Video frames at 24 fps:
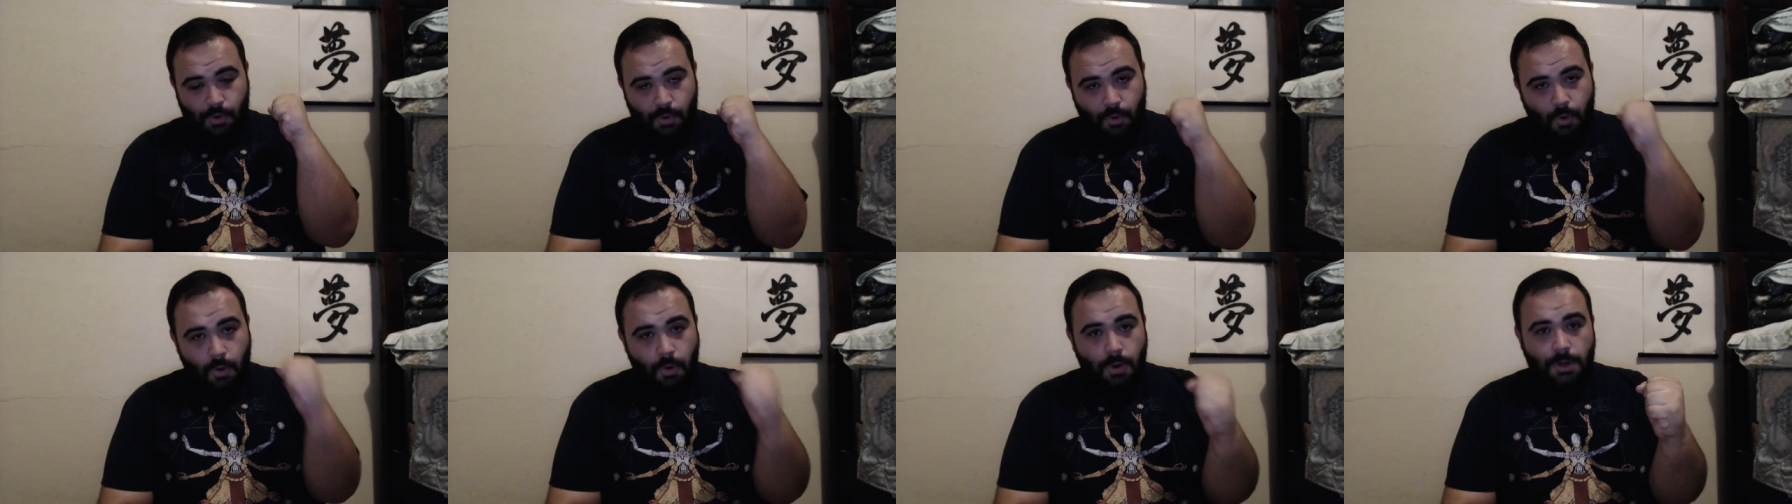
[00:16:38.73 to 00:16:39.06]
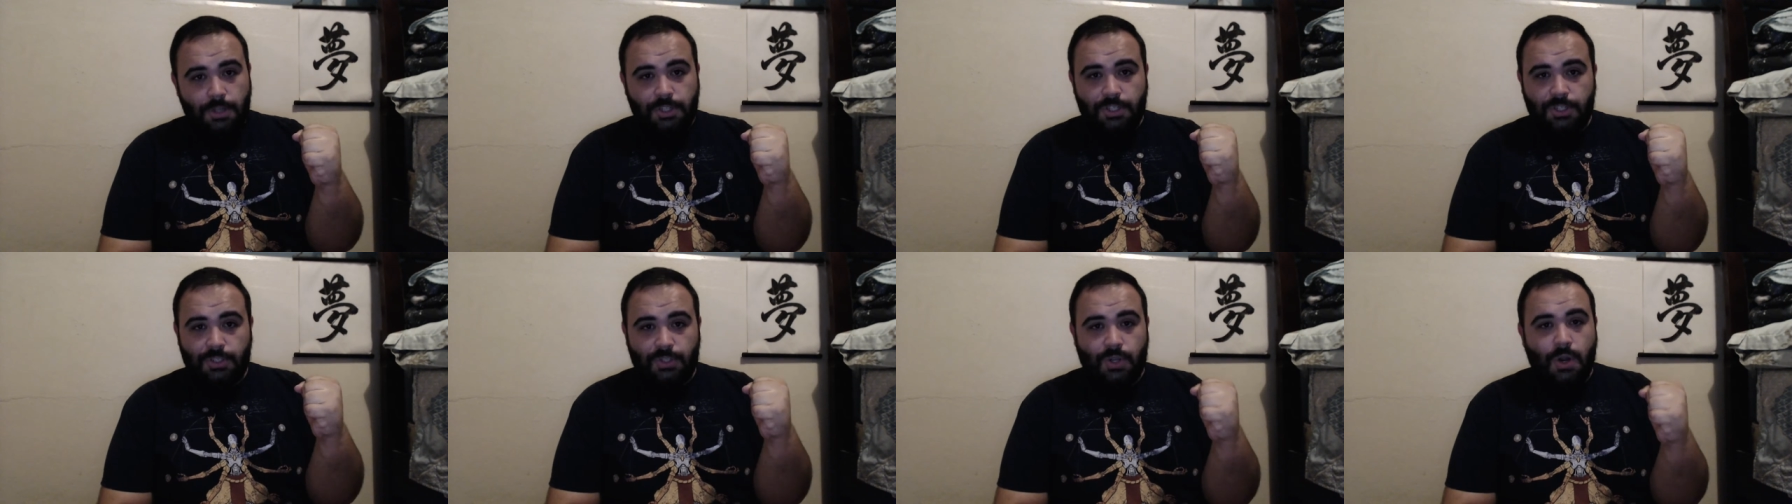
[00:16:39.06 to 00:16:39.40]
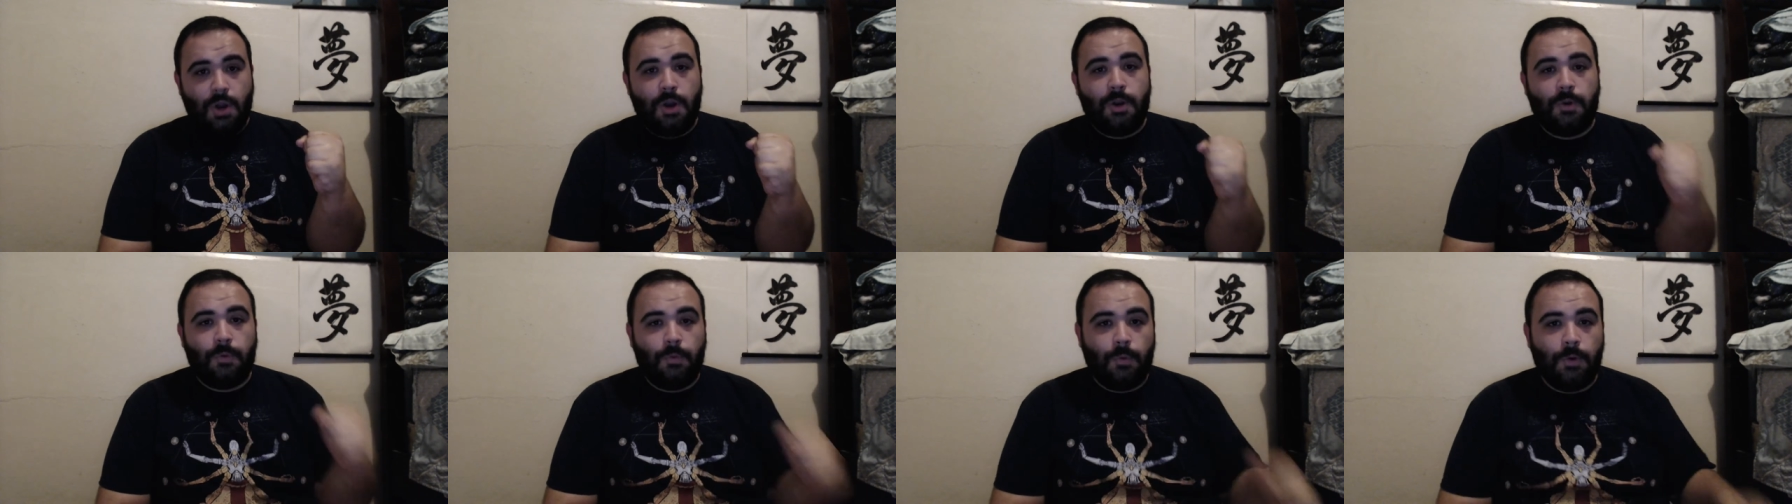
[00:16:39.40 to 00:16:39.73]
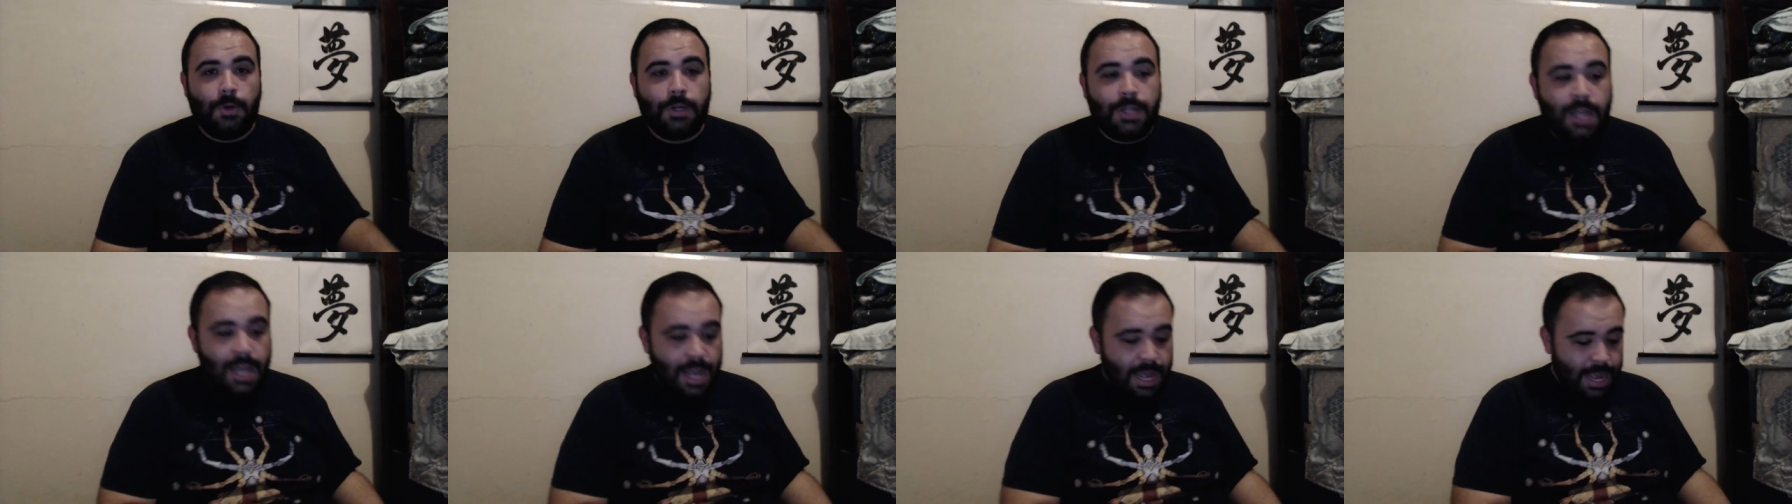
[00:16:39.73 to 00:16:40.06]
gorgeous
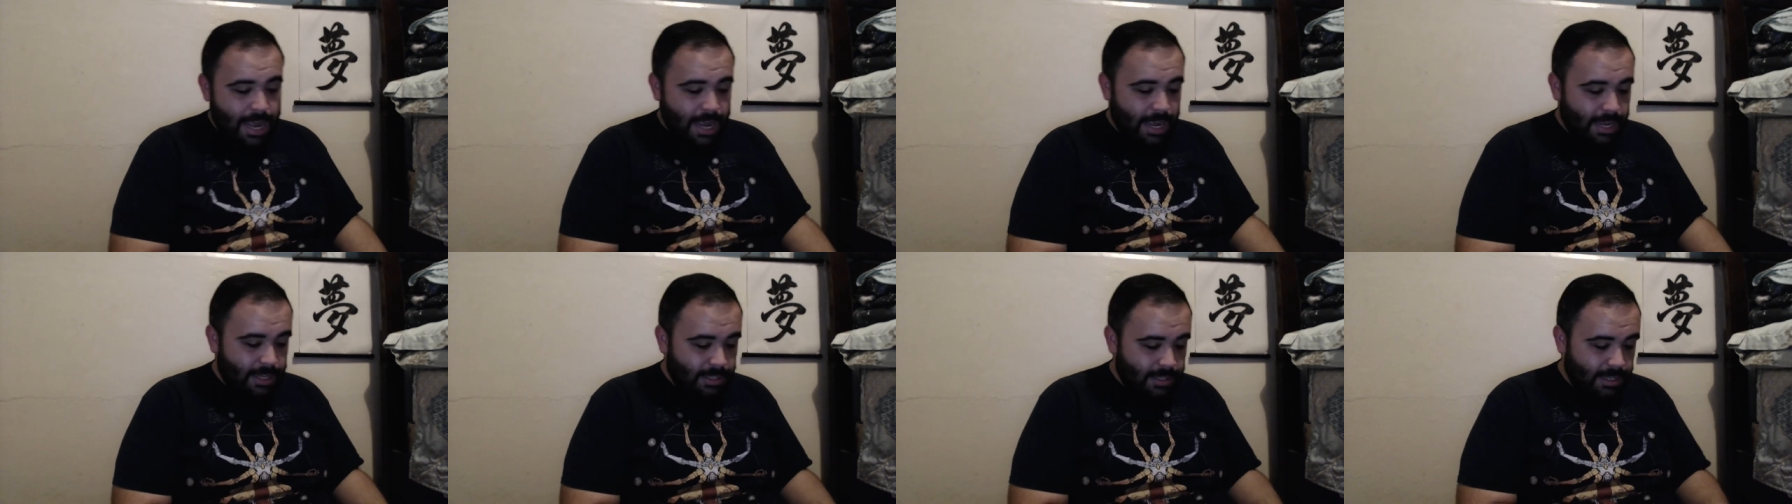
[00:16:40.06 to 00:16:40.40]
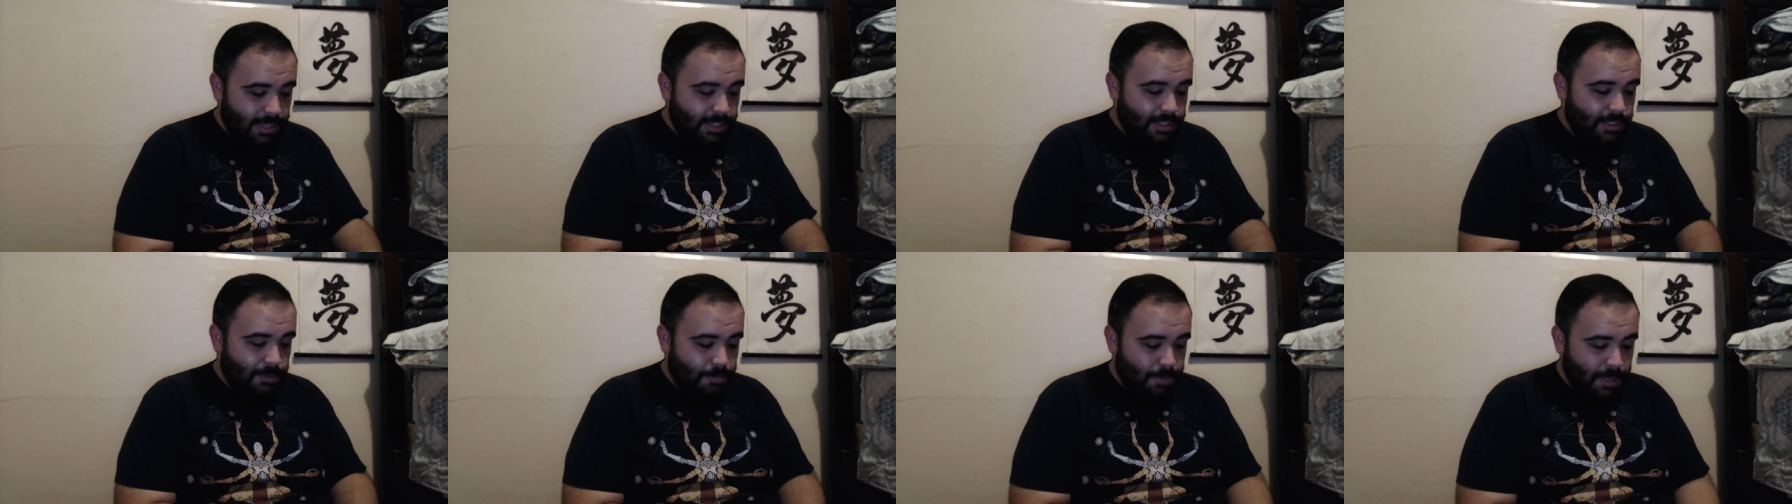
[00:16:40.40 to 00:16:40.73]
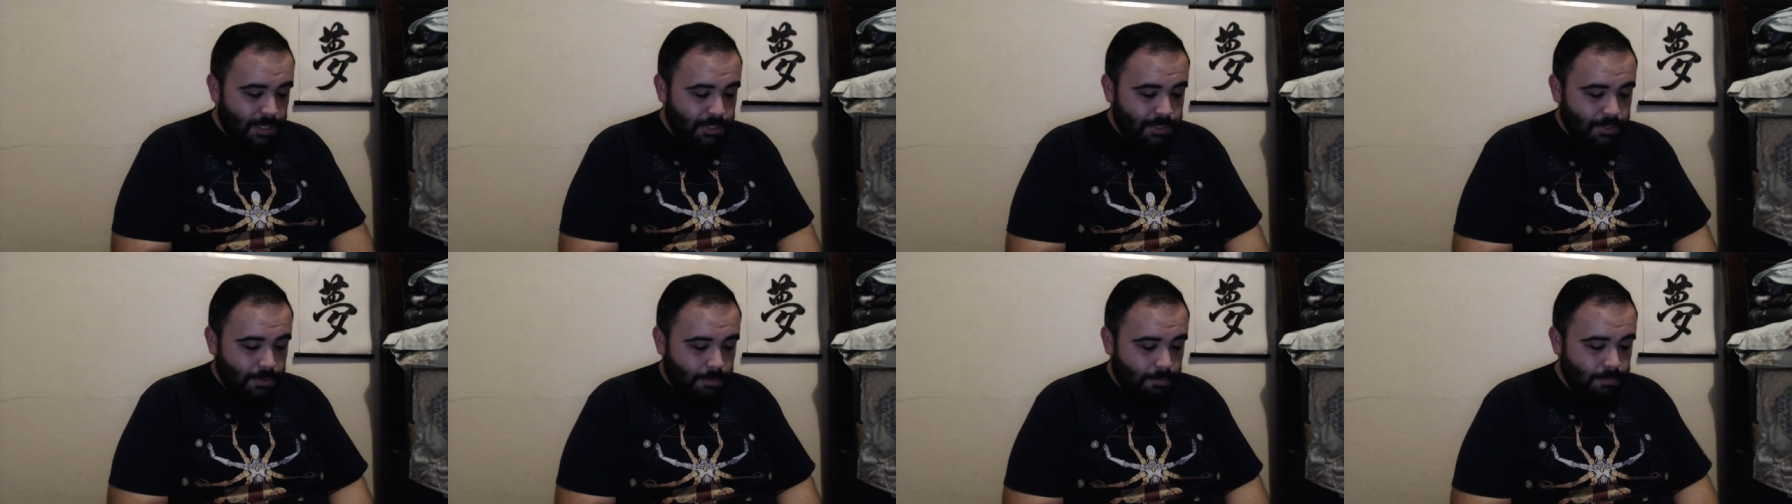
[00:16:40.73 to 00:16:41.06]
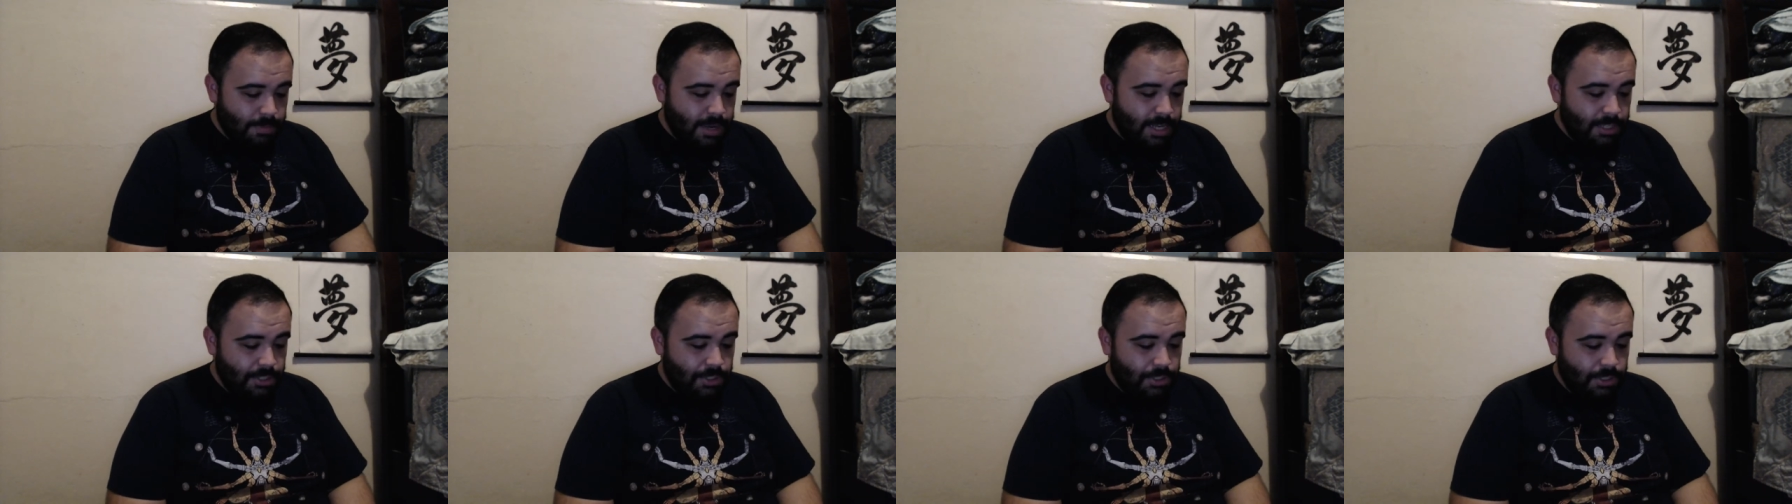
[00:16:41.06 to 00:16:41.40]
artwork, and a special
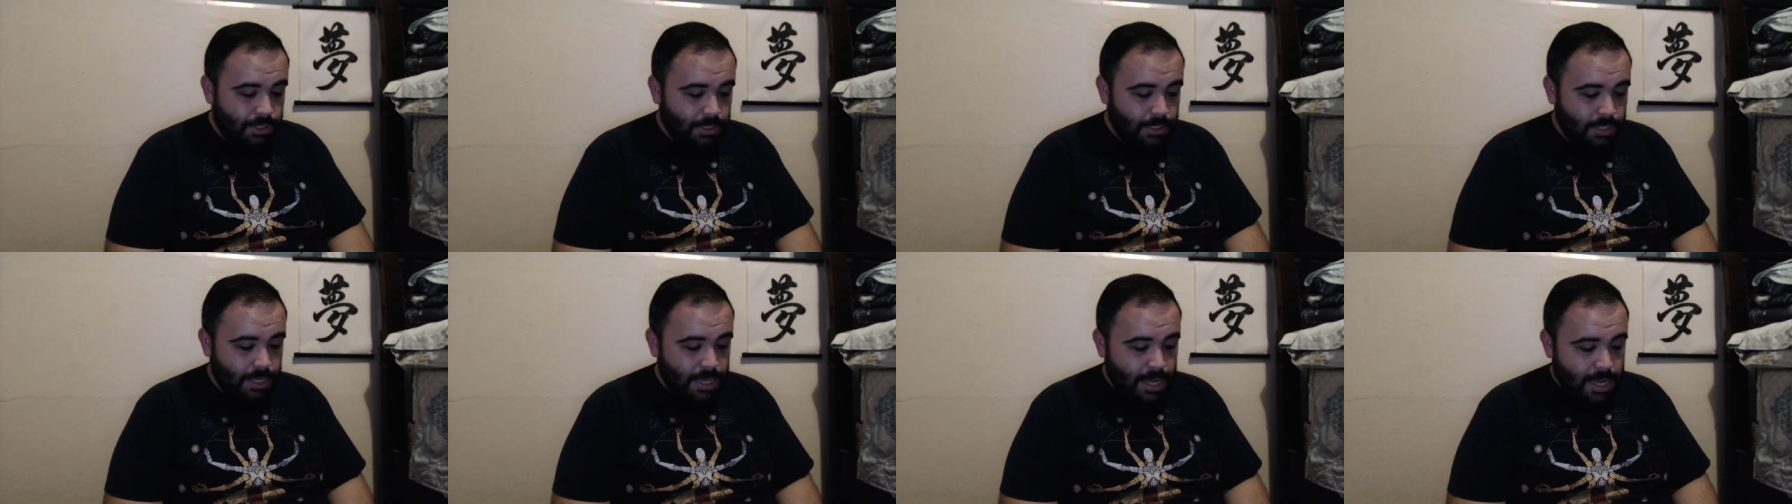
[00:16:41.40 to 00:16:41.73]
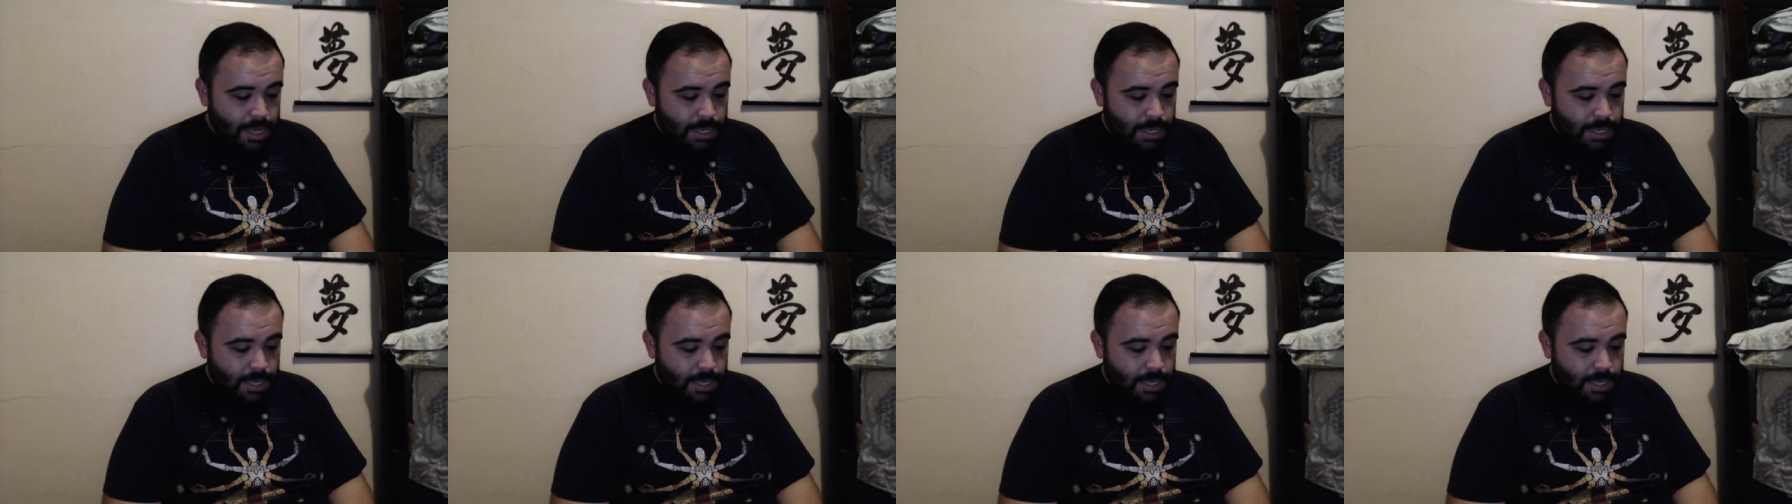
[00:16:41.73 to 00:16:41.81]
mention